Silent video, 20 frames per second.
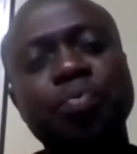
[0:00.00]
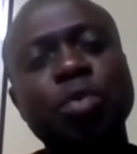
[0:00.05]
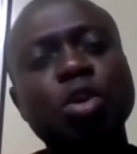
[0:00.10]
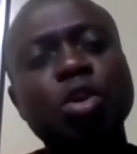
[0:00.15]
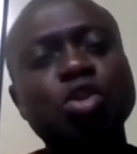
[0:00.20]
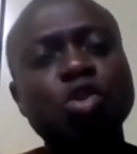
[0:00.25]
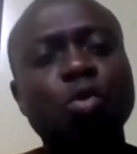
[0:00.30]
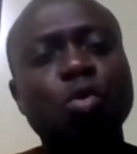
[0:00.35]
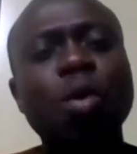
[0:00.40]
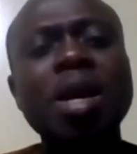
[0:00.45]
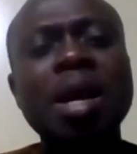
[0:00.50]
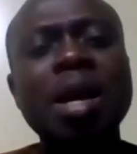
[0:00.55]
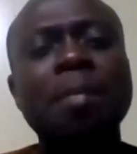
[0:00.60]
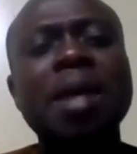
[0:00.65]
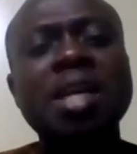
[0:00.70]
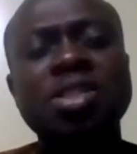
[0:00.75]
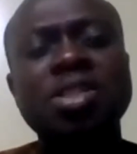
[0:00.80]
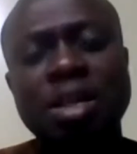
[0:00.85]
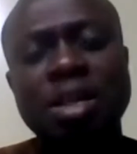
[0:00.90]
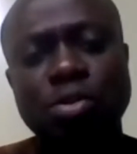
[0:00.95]
So what am
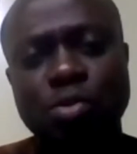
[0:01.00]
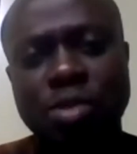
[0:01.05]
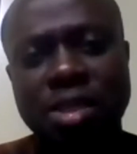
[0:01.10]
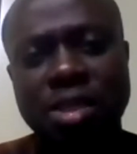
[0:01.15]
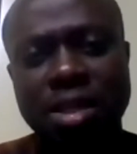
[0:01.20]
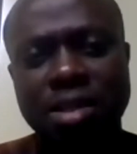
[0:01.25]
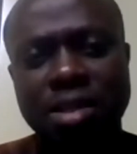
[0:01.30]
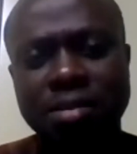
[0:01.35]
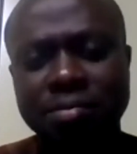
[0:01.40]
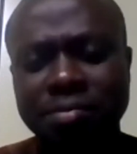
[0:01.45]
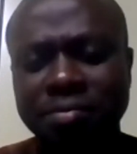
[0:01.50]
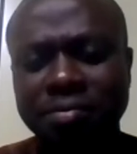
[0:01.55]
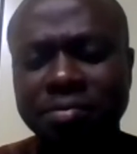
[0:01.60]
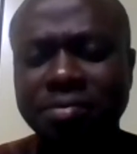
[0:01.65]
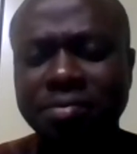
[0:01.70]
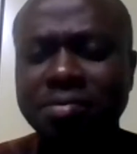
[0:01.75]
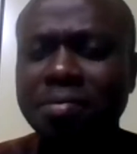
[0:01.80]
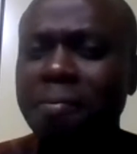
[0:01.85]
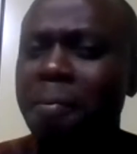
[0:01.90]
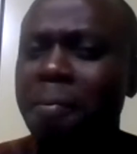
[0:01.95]
I trying to say?
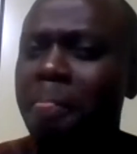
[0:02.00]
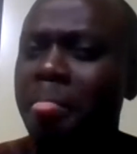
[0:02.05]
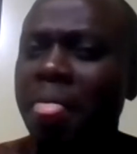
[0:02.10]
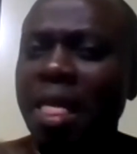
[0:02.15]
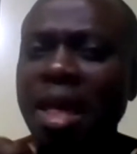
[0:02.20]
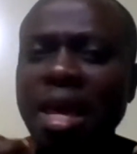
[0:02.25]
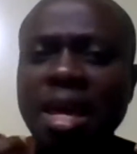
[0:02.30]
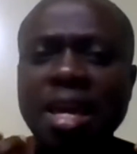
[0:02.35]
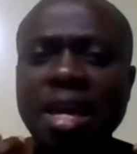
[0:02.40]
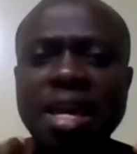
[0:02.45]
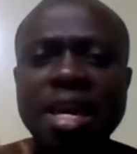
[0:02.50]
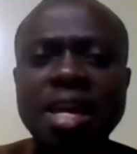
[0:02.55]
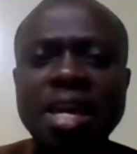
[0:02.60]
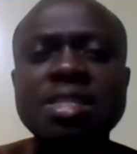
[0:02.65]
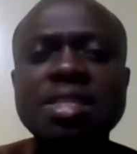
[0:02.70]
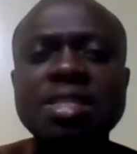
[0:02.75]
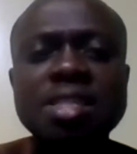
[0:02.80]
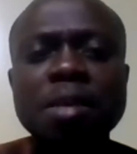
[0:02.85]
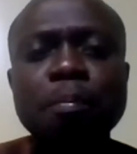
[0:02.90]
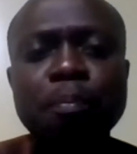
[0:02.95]
It is
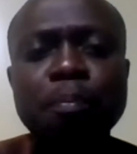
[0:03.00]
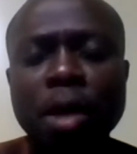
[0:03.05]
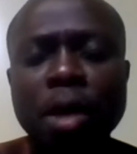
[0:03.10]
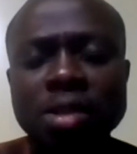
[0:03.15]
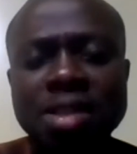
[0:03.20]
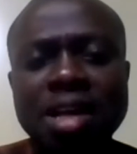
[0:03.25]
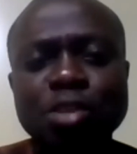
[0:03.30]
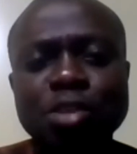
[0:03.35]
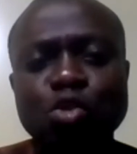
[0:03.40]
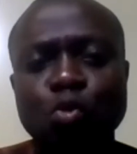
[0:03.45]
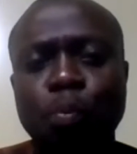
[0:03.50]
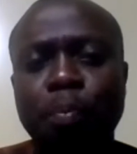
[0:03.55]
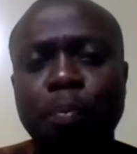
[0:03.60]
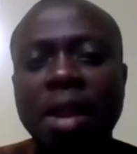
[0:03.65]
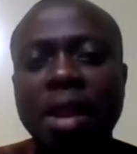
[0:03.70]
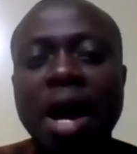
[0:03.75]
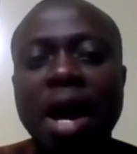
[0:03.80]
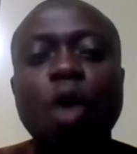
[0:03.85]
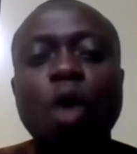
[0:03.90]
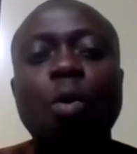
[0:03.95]
important to
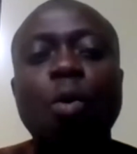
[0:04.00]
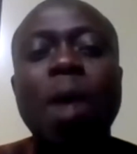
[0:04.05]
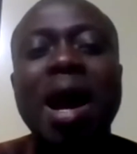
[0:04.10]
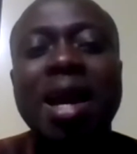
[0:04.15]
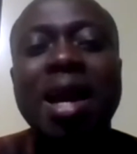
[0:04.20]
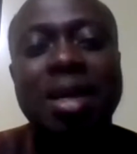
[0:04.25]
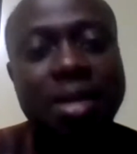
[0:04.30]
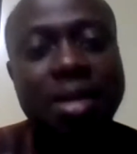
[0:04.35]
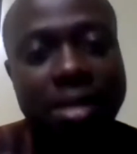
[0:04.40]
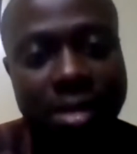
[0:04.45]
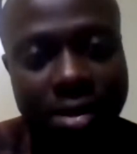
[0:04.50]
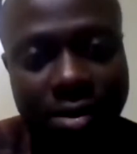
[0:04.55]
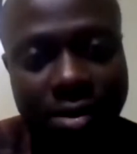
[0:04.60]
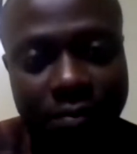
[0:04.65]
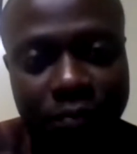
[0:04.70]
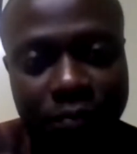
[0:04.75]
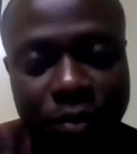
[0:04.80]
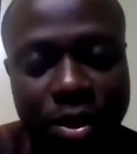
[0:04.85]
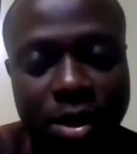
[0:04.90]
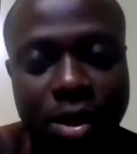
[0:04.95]
plow wide,
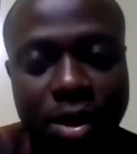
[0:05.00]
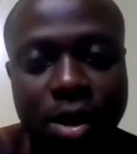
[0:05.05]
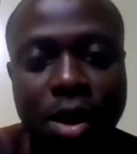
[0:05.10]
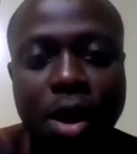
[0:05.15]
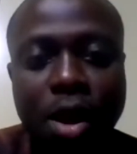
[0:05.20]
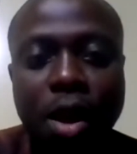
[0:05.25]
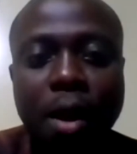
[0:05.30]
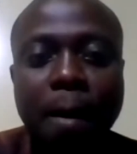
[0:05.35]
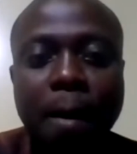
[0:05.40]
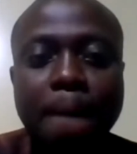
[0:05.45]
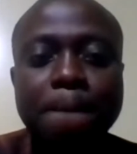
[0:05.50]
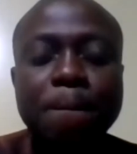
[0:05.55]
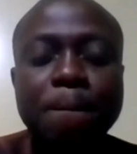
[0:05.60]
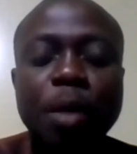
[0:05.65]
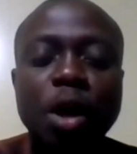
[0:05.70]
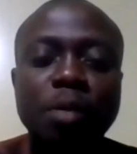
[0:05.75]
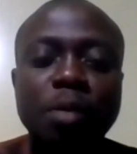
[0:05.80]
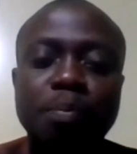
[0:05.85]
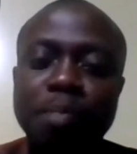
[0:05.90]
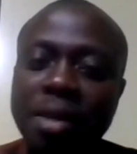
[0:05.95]

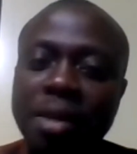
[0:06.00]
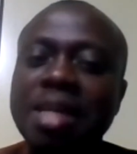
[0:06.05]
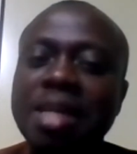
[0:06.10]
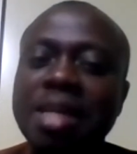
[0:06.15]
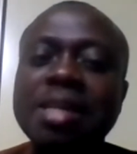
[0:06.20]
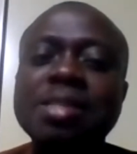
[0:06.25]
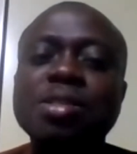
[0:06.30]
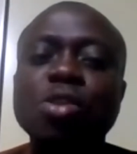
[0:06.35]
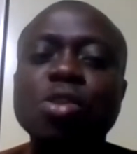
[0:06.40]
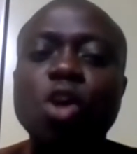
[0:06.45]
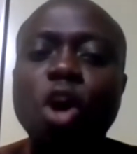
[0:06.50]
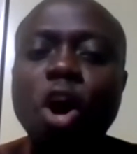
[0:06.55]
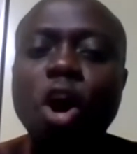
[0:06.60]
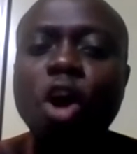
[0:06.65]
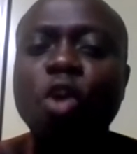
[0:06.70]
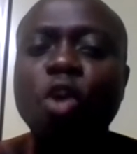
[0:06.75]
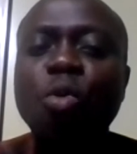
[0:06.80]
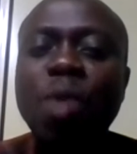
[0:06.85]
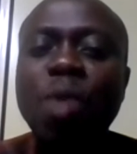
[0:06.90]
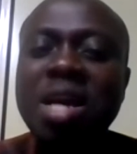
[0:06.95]
but please
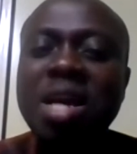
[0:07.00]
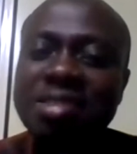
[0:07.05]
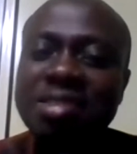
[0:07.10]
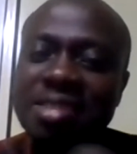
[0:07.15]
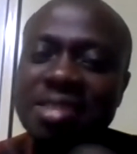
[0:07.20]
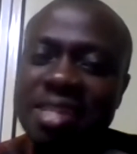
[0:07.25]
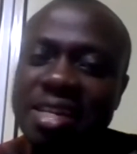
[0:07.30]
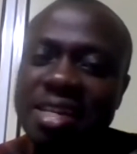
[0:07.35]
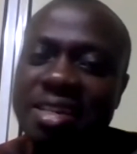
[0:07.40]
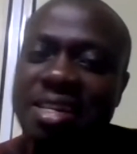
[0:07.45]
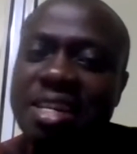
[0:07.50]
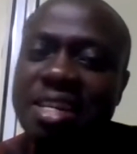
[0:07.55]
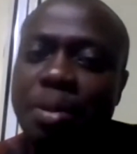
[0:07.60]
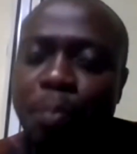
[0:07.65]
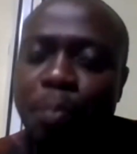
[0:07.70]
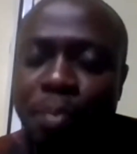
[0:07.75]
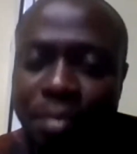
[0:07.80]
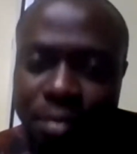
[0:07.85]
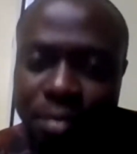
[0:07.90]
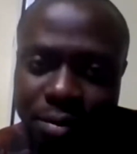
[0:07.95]
always dig
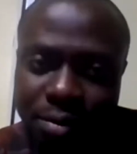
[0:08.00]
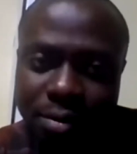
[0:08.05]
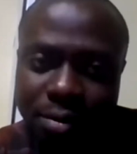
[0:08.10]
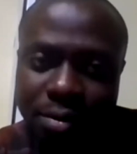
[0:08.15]
deep.